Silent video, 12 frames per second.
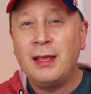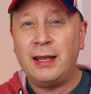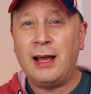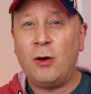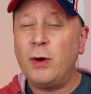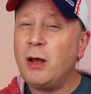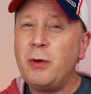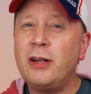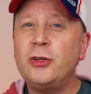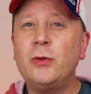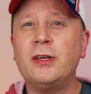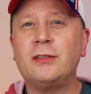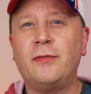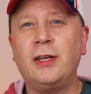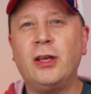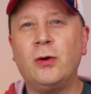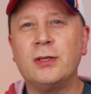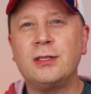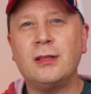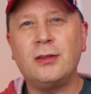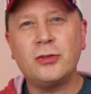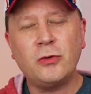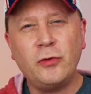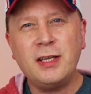Now, what I wanna do in this video is
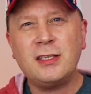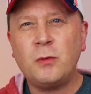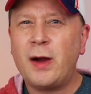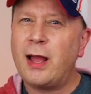there's a reason